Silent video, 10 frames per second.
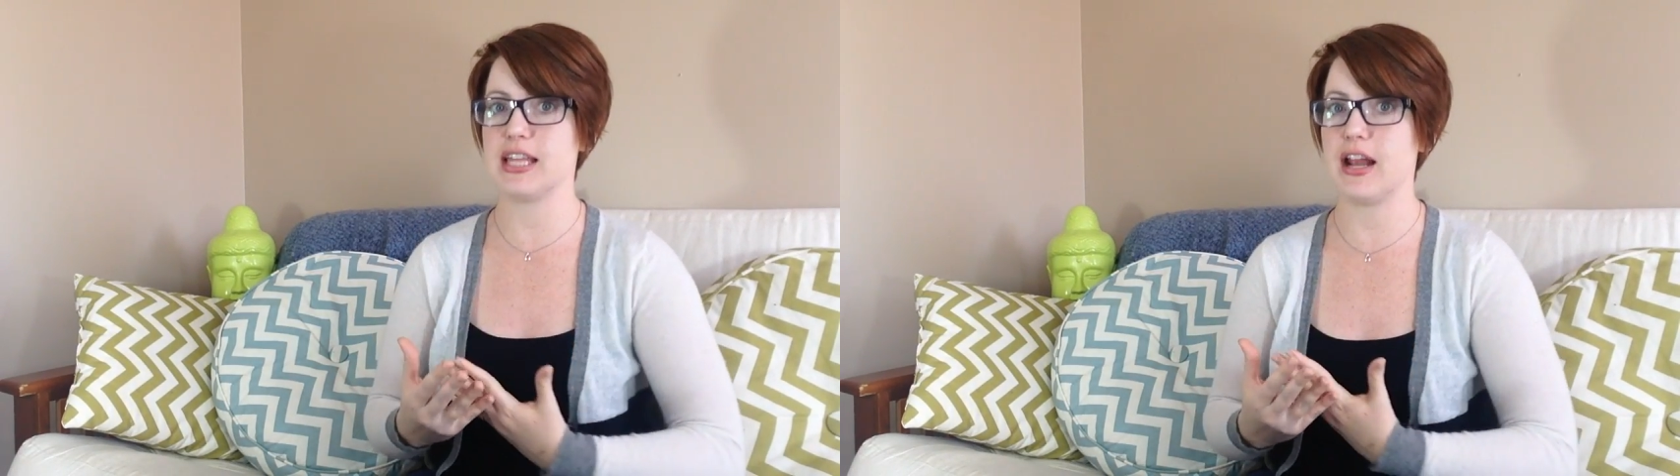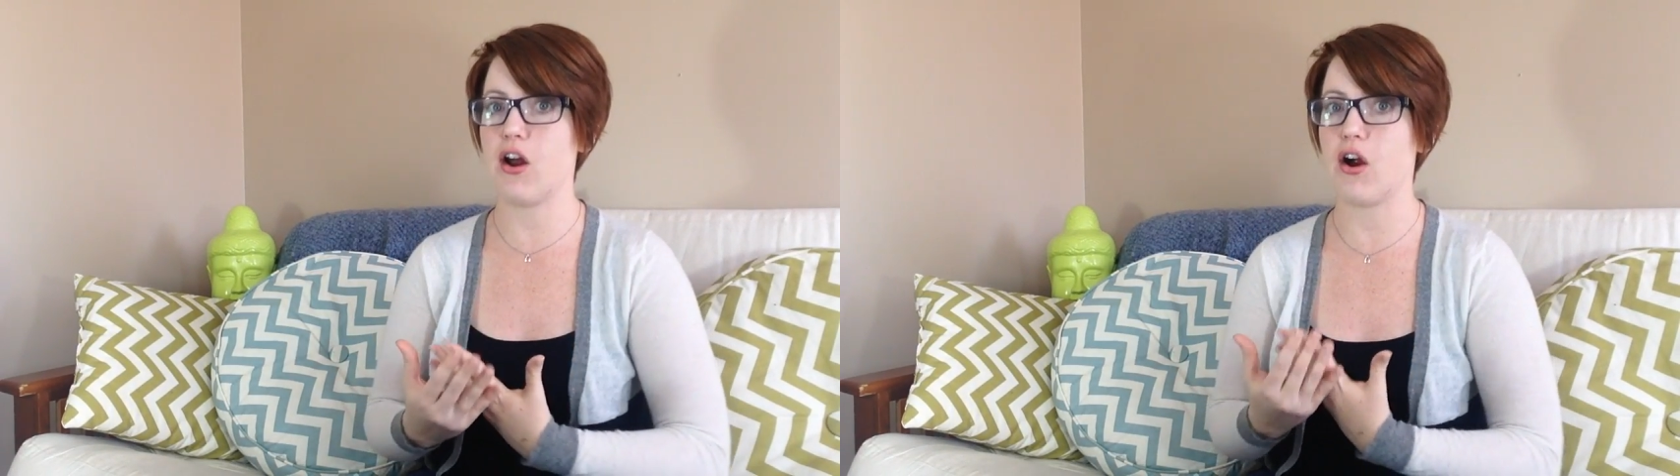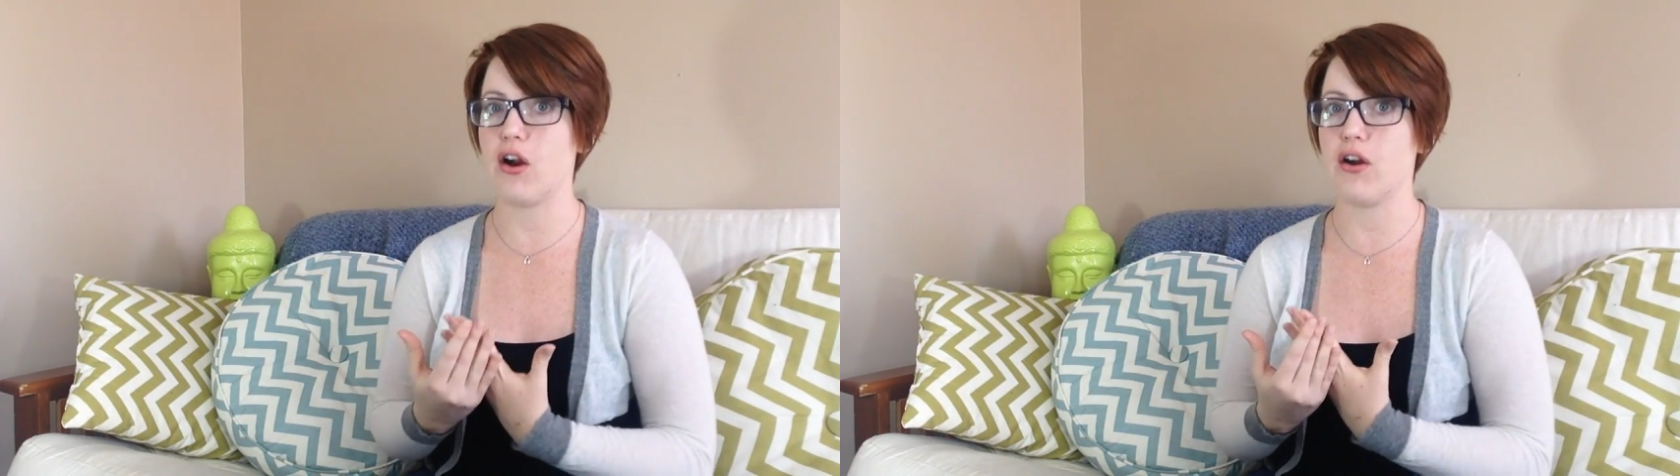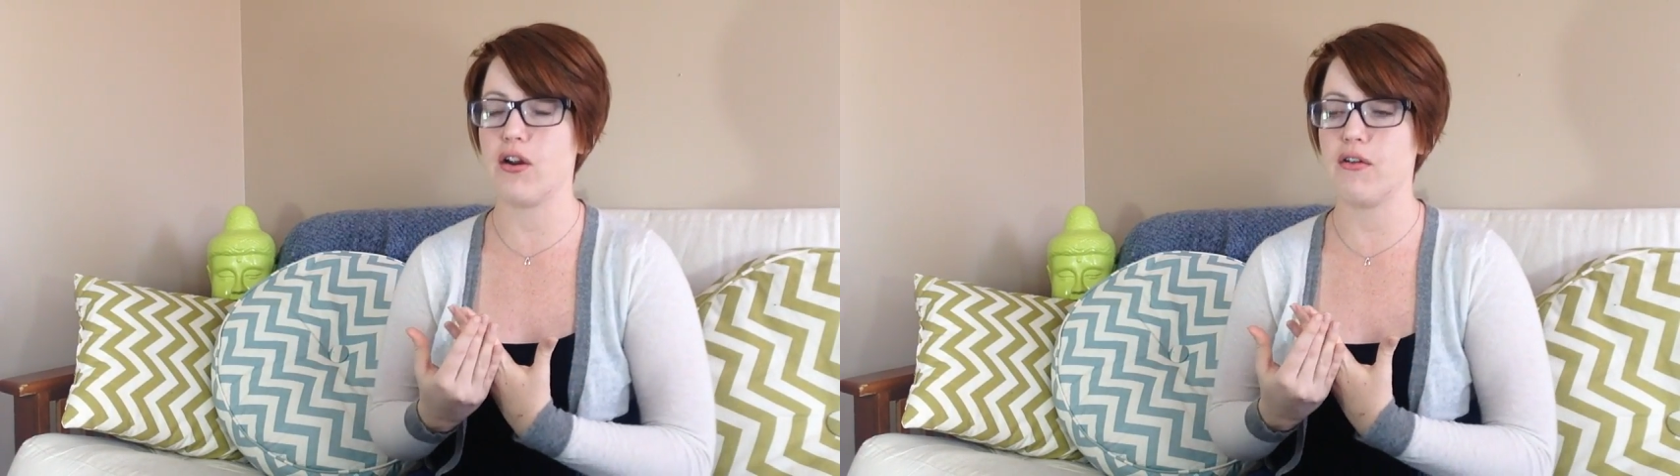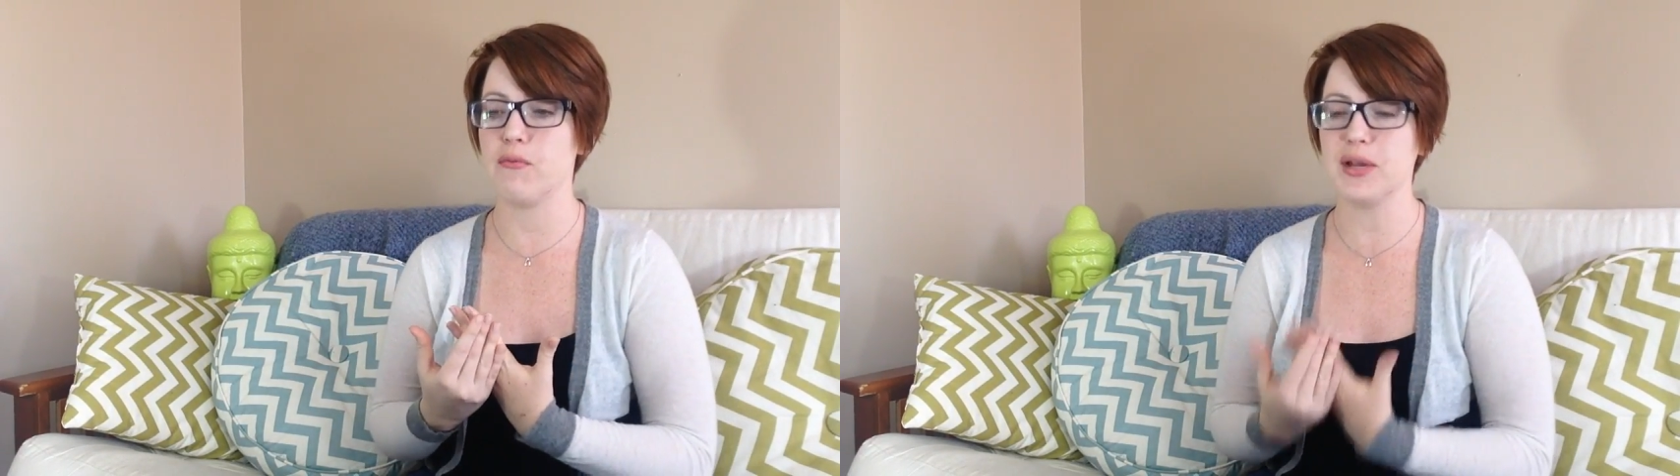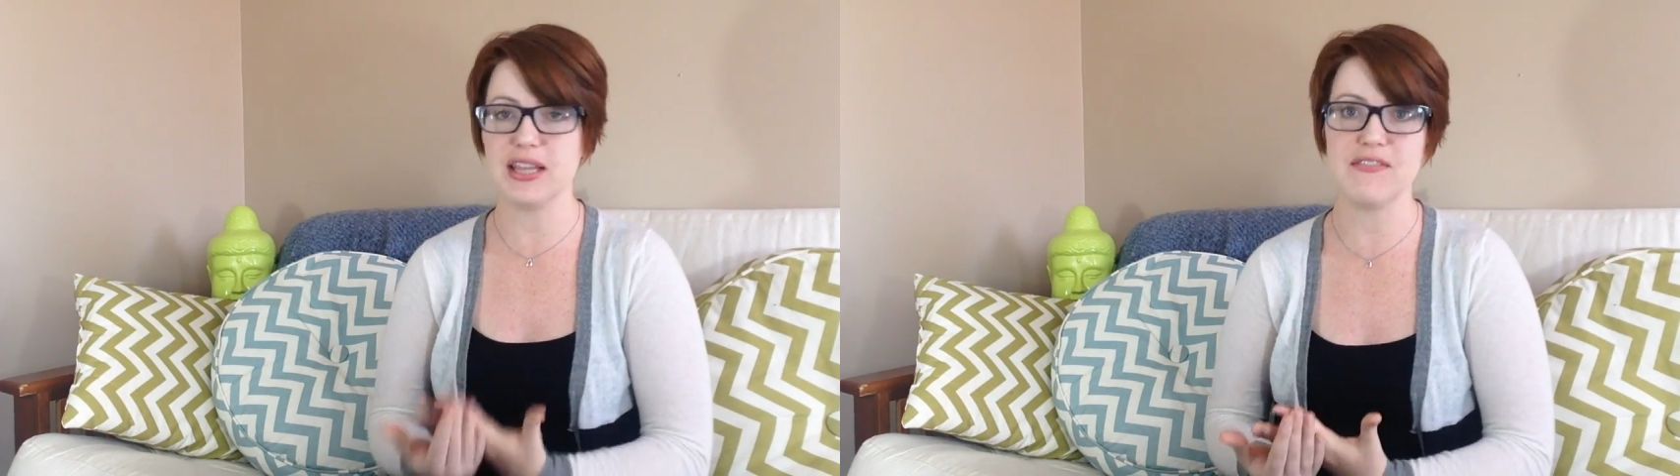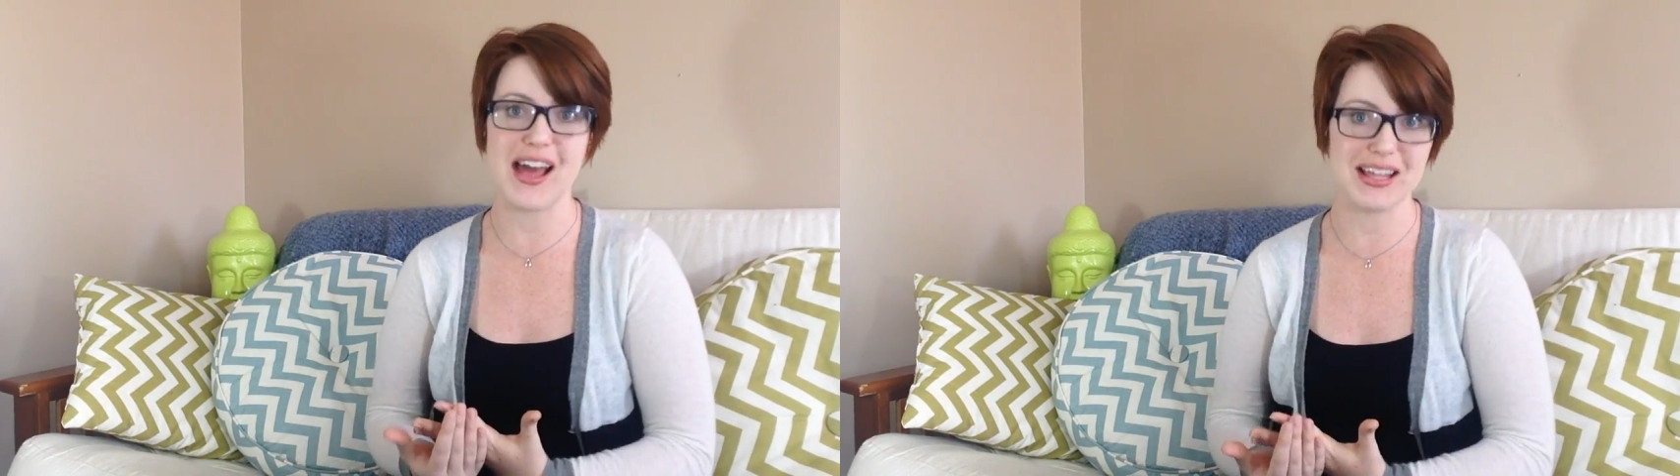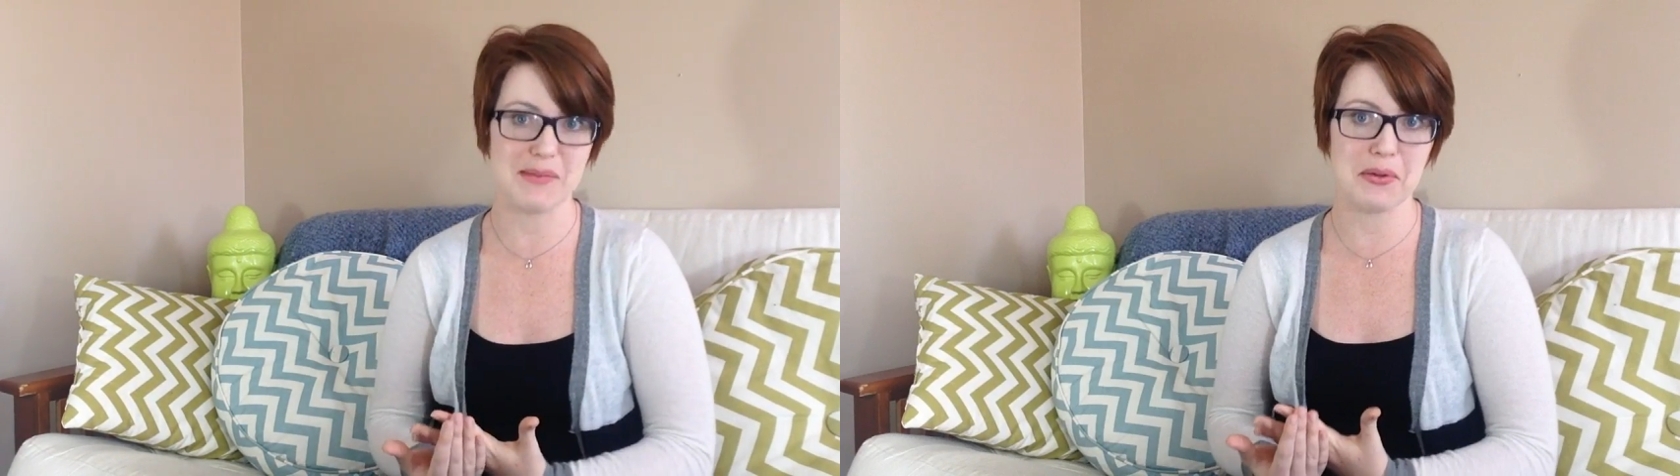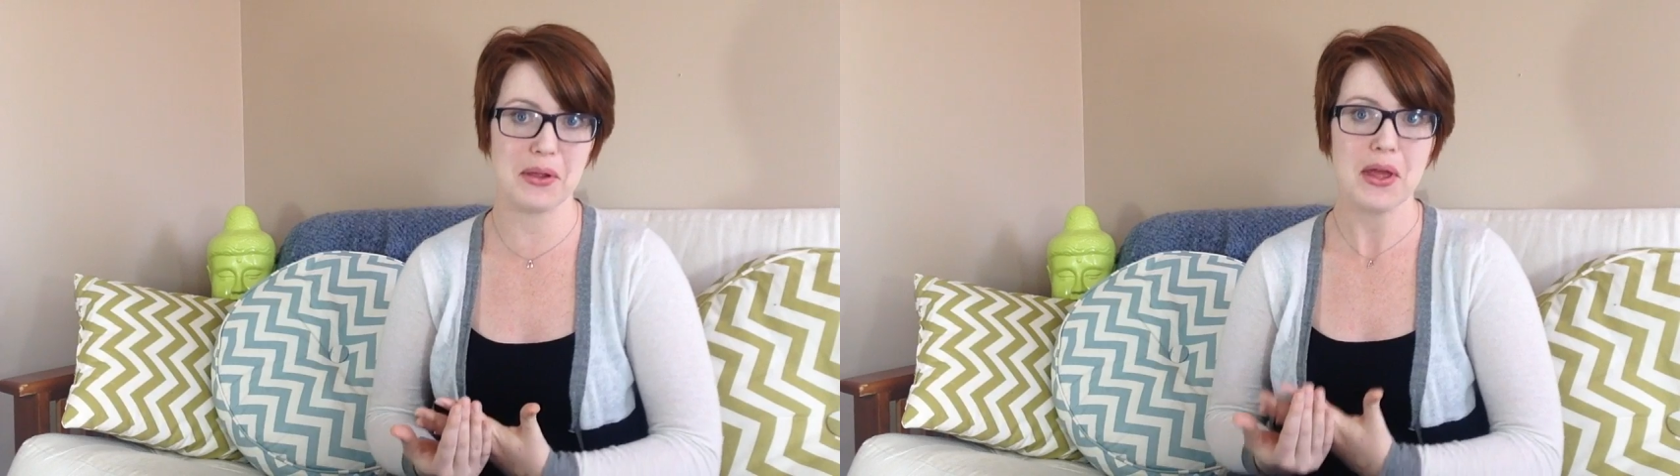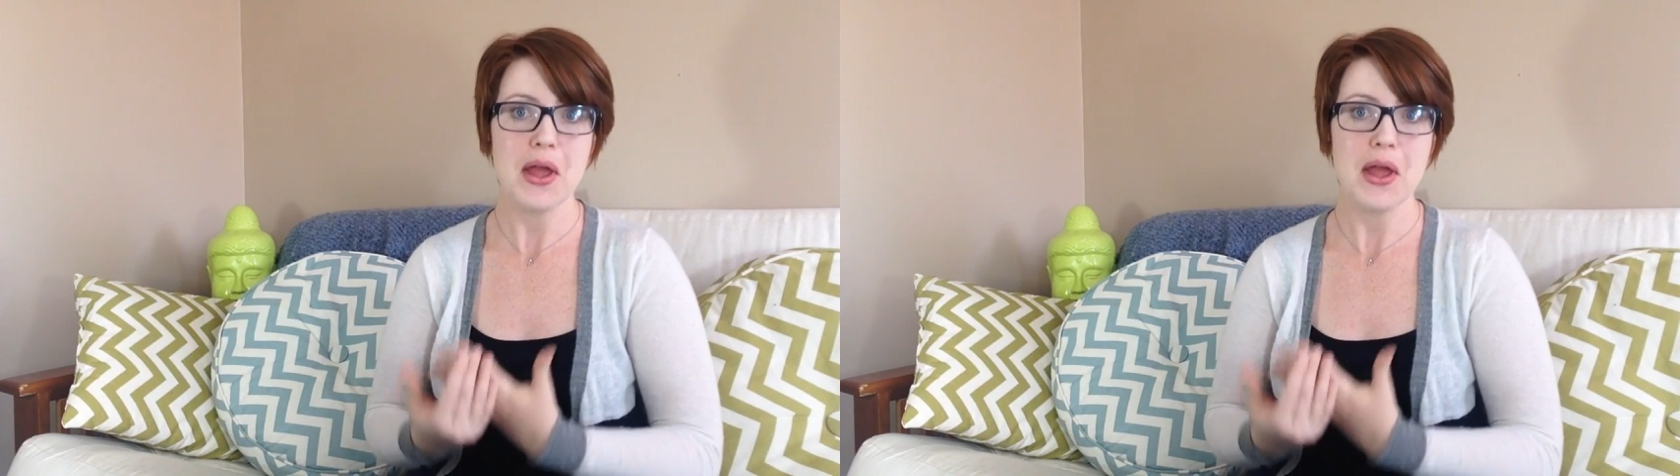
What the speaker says: that are really valuable.